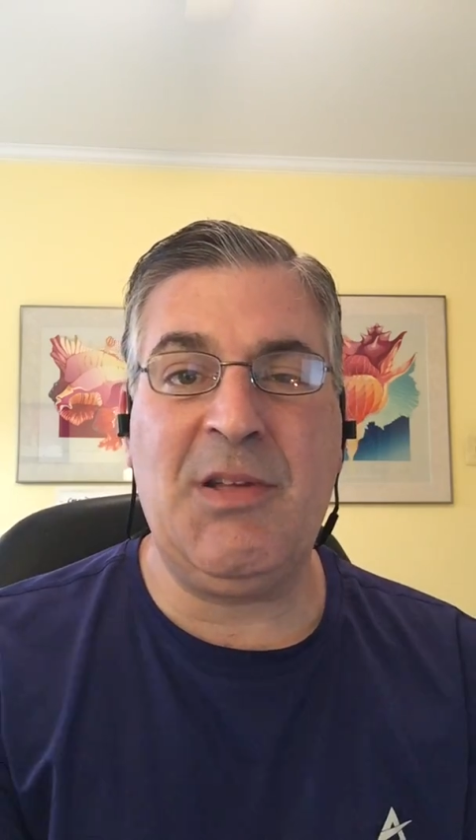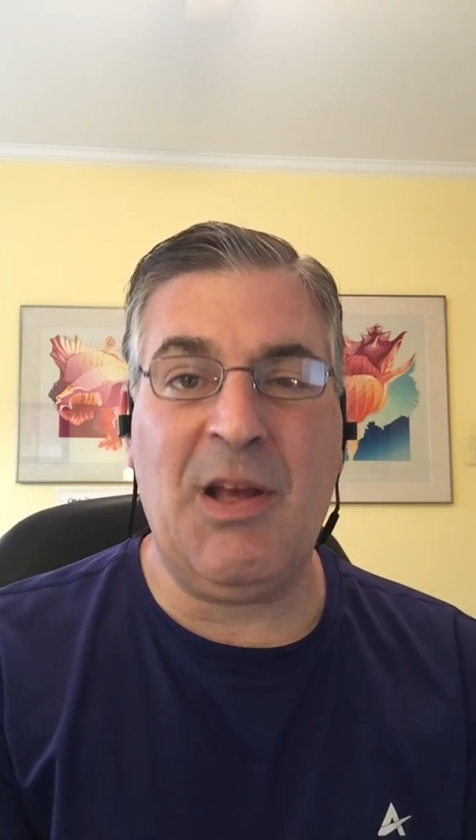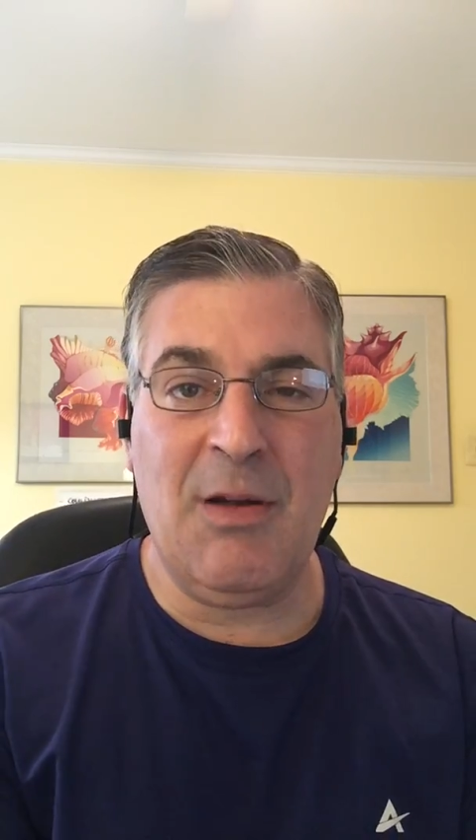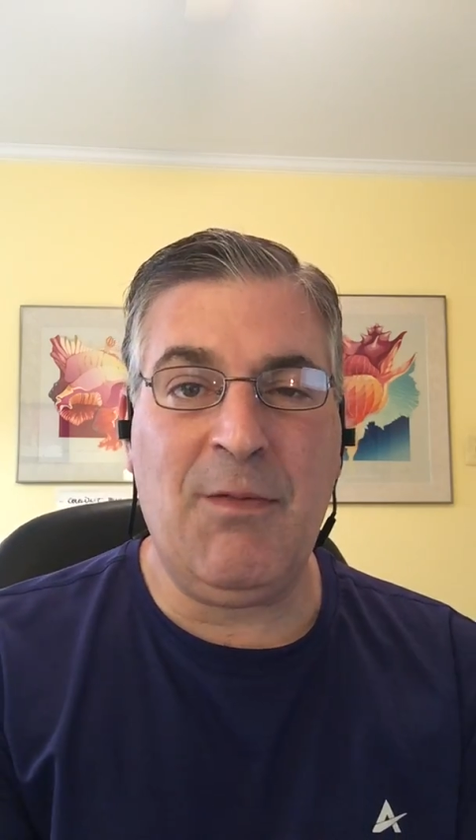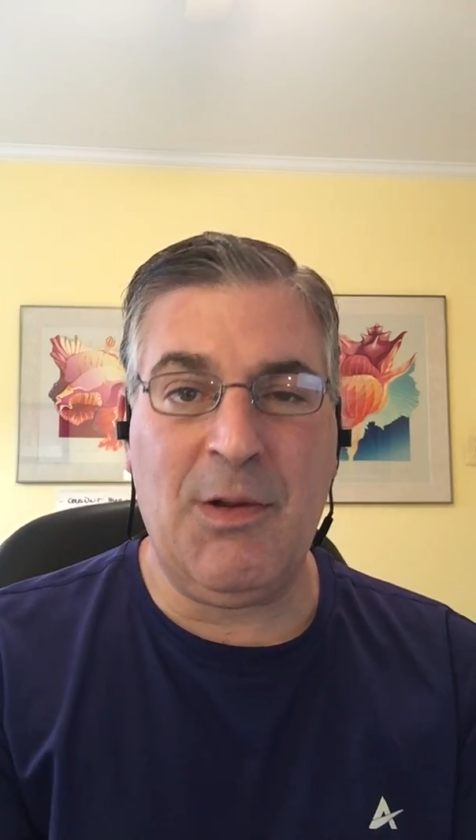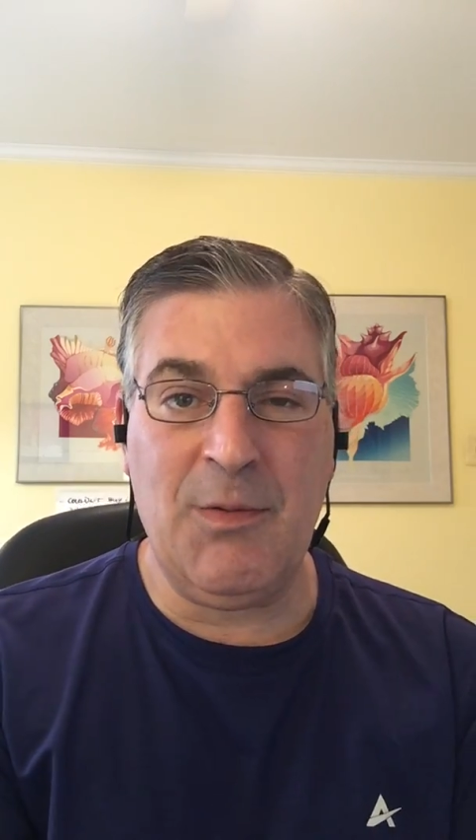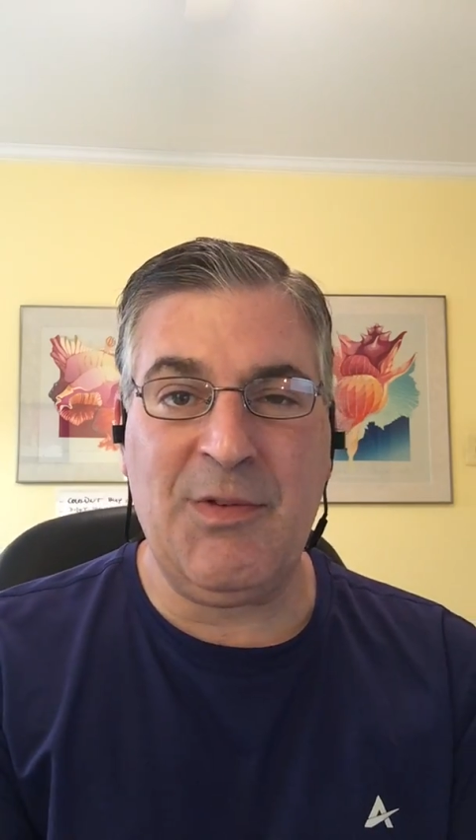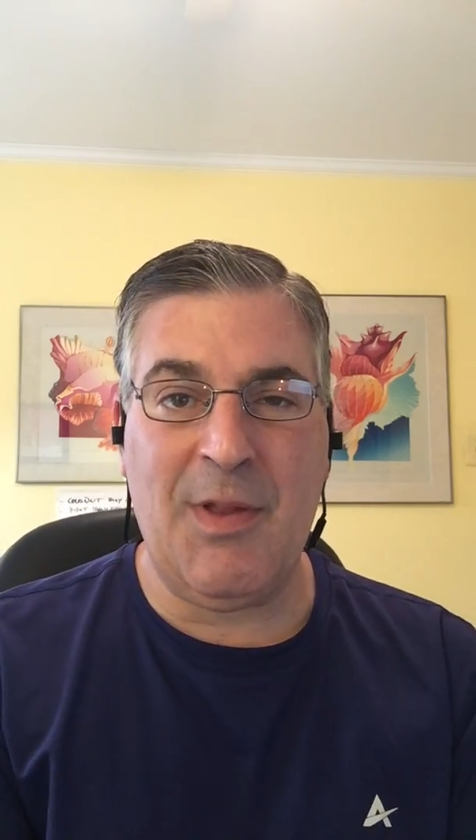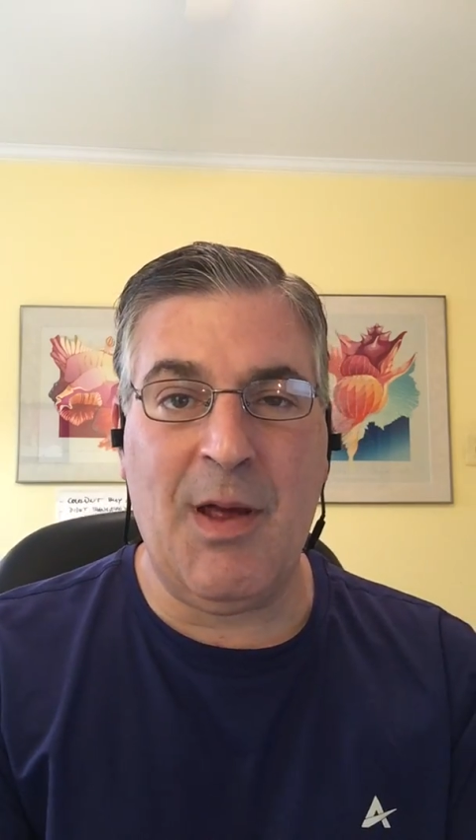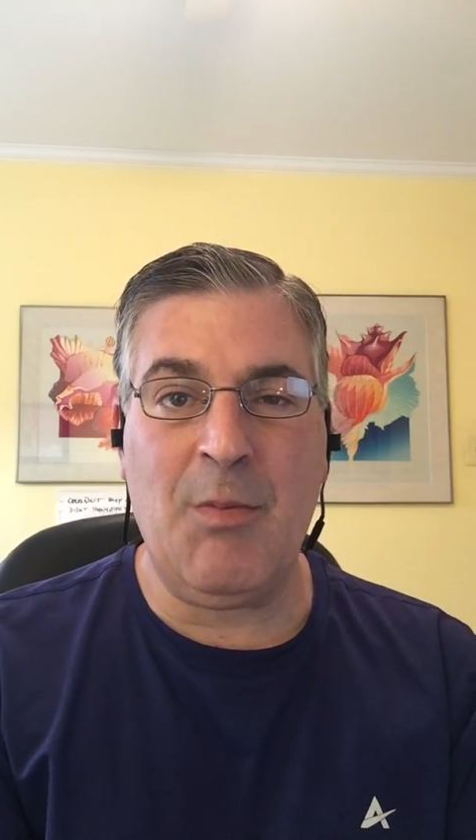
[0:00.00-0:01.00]
to
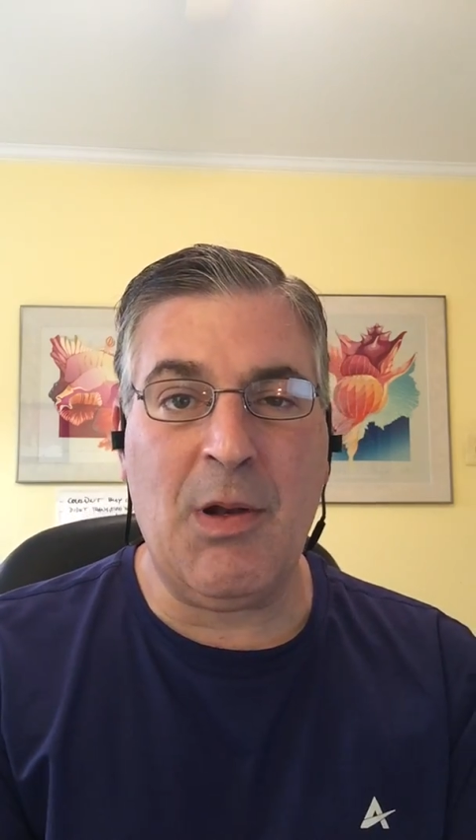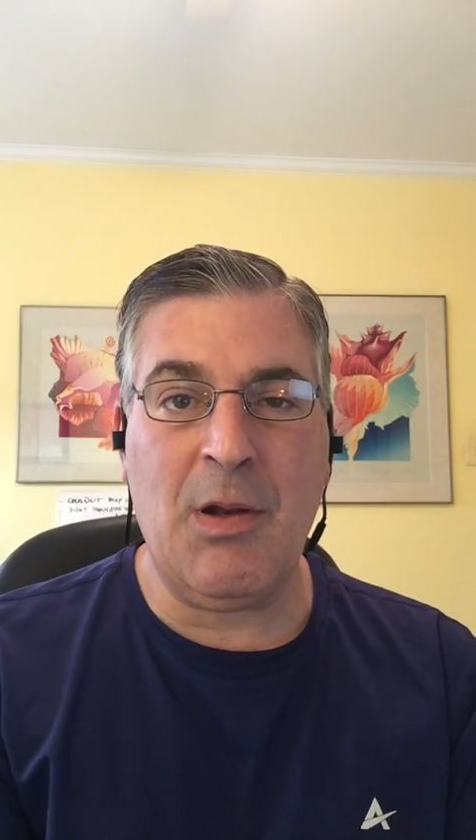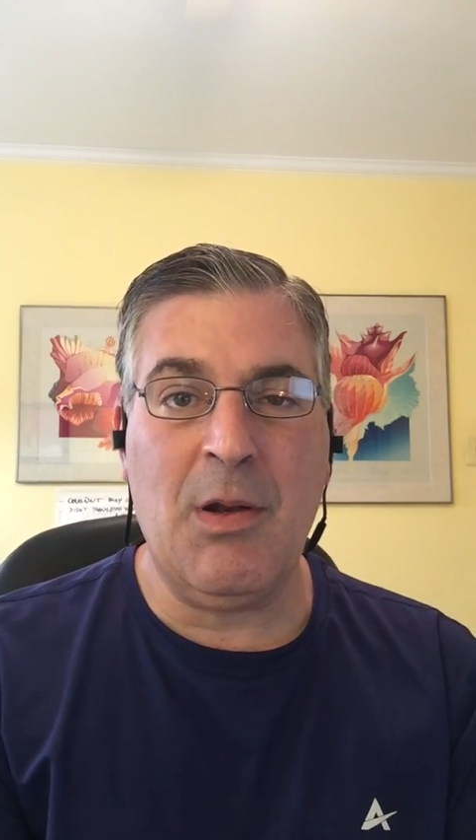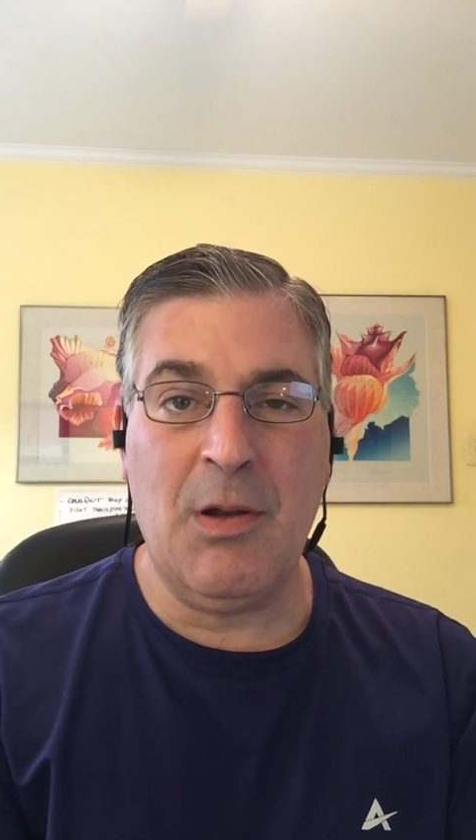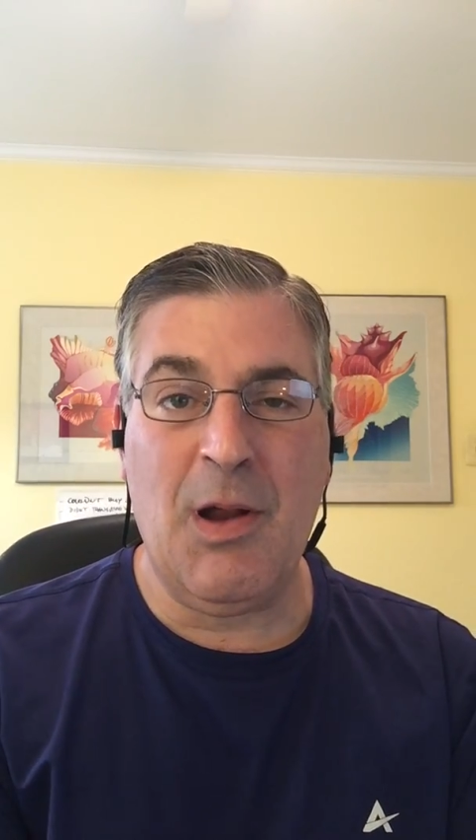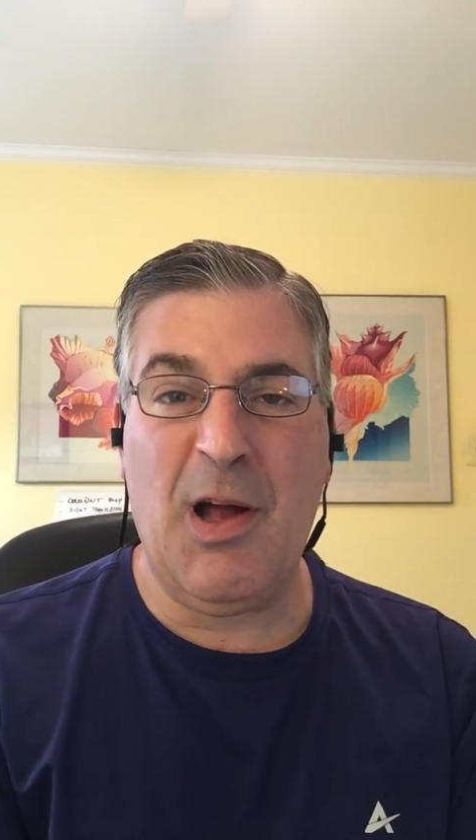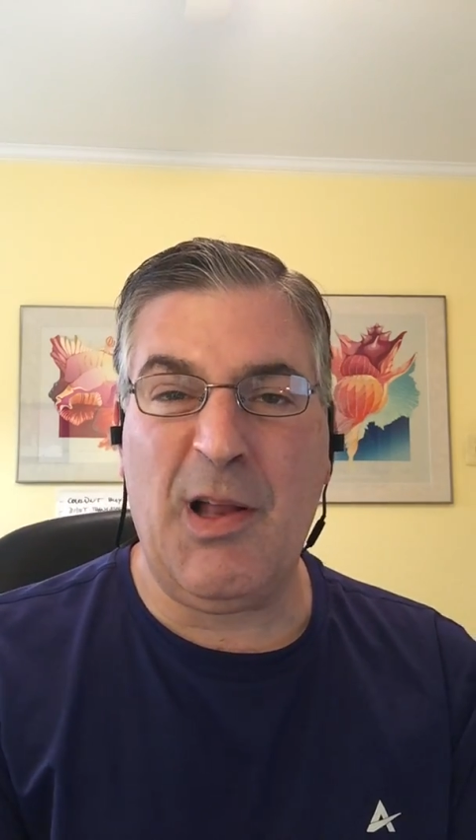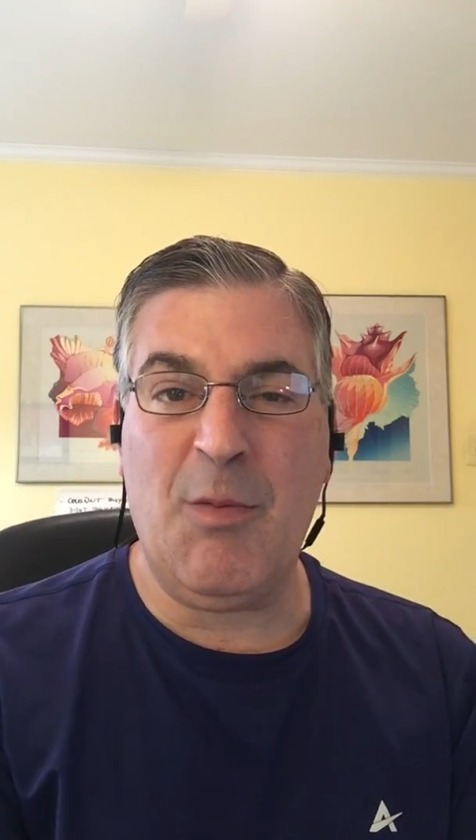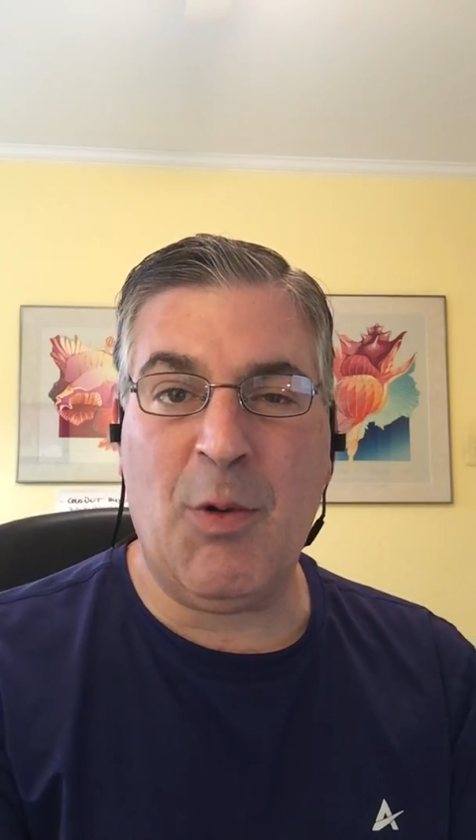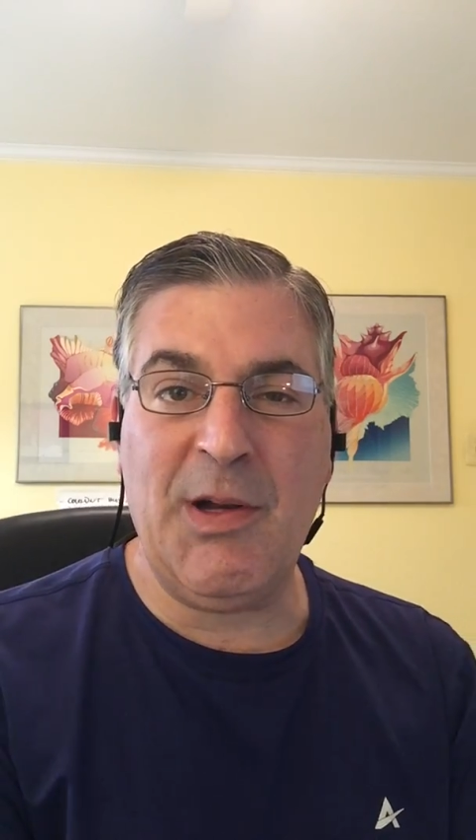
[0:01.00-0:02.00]
influence them in a
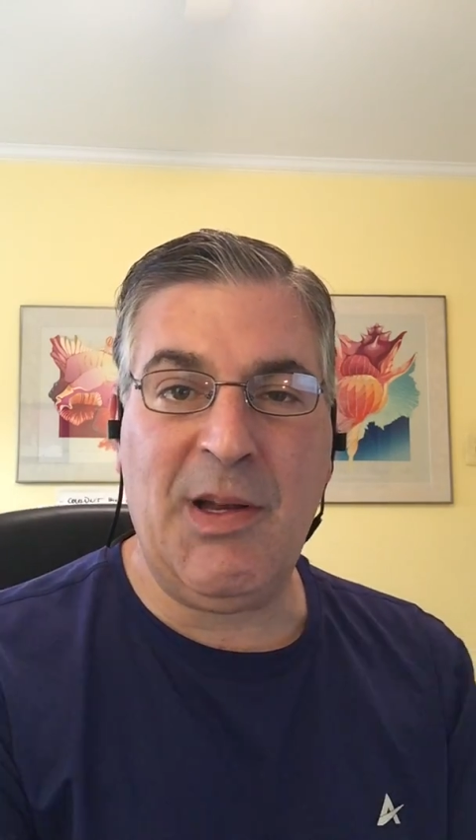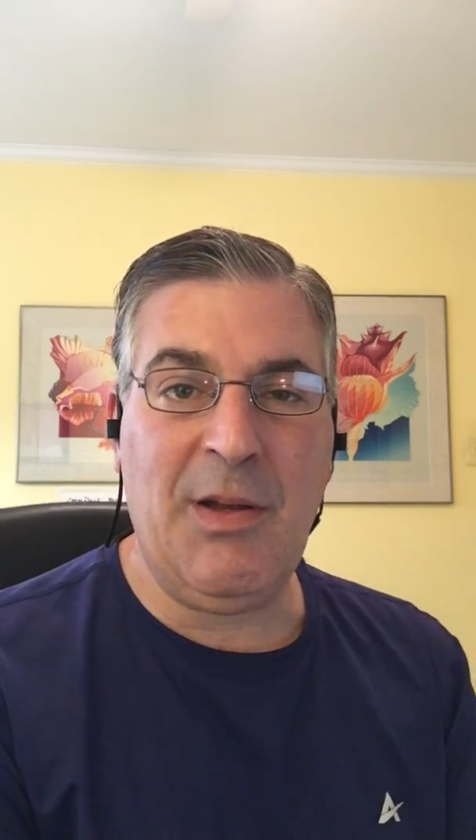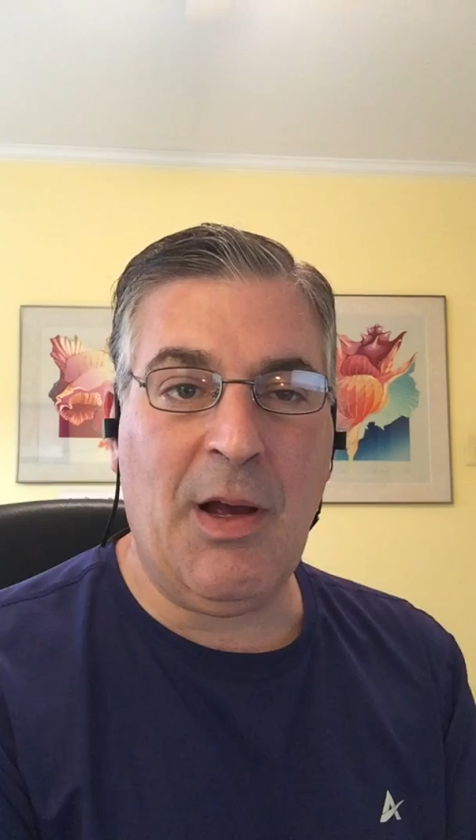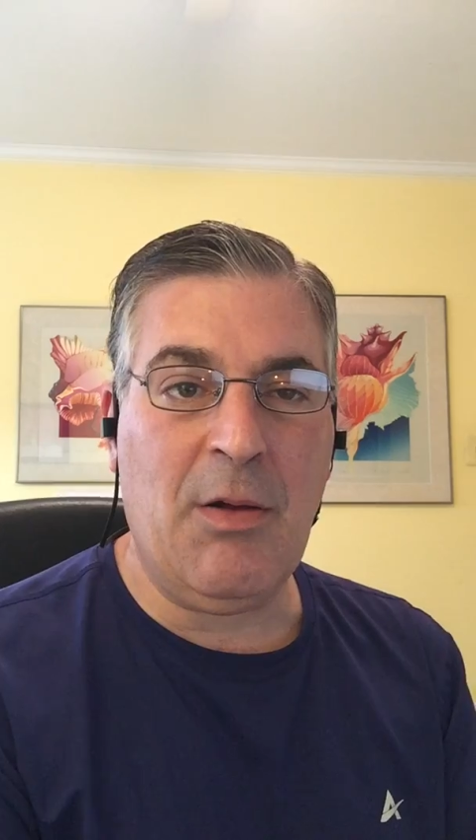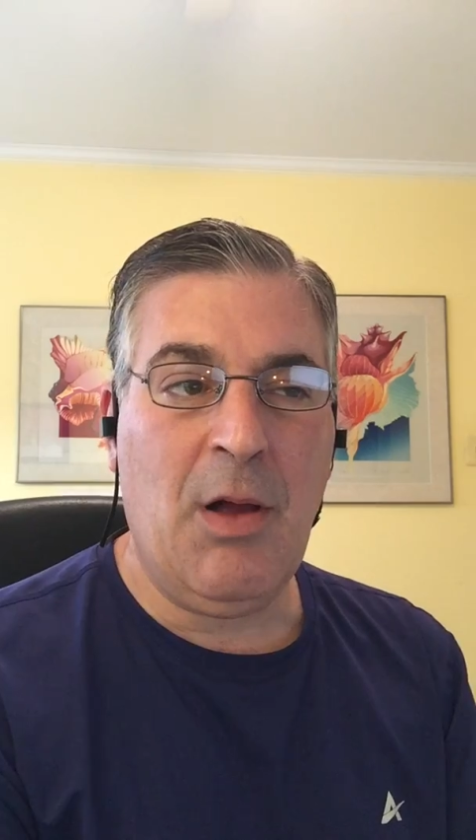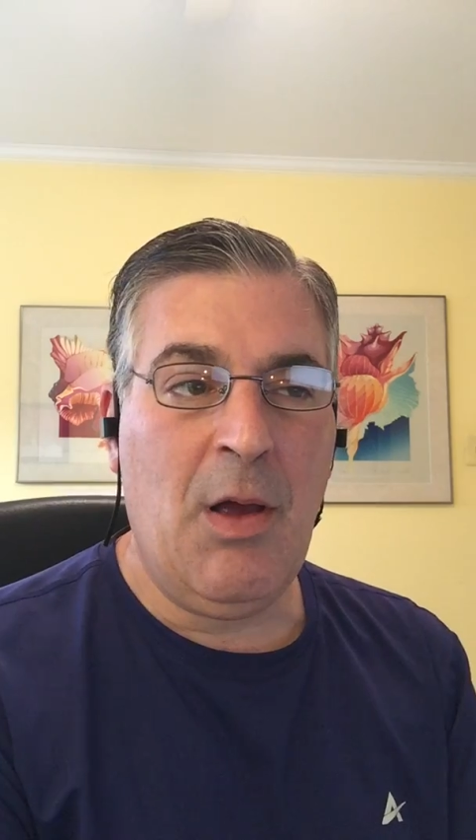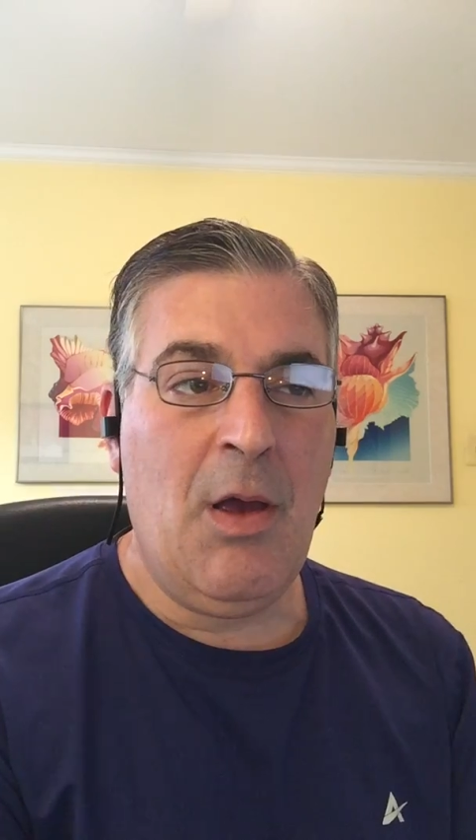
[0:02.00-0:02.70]
lot more detail.